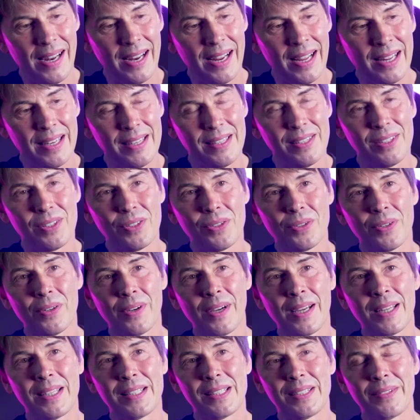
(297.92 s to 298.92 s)
and
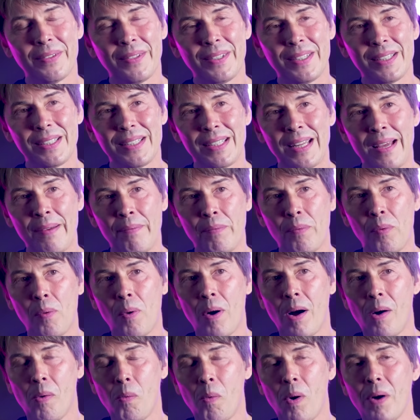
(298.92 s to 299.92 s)
trying to understand
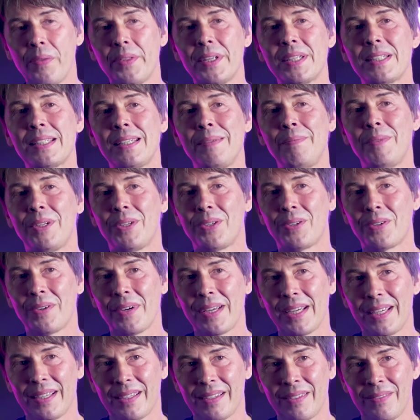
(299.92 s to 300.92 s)
what, what the
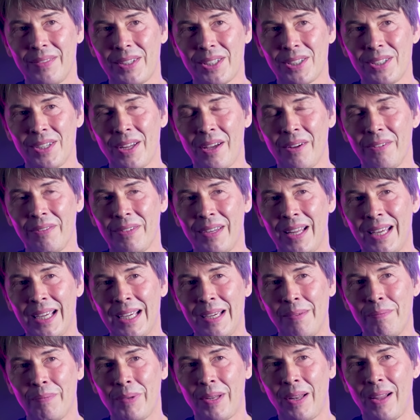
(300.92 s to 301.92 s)
symmetry of the
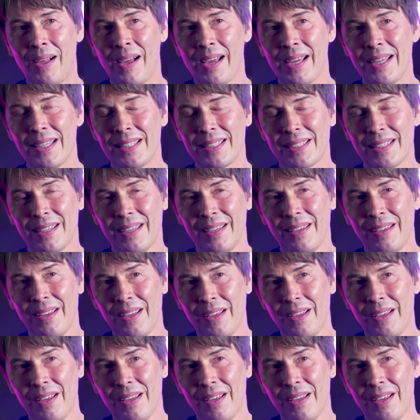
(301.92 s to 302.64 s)
snowflake implies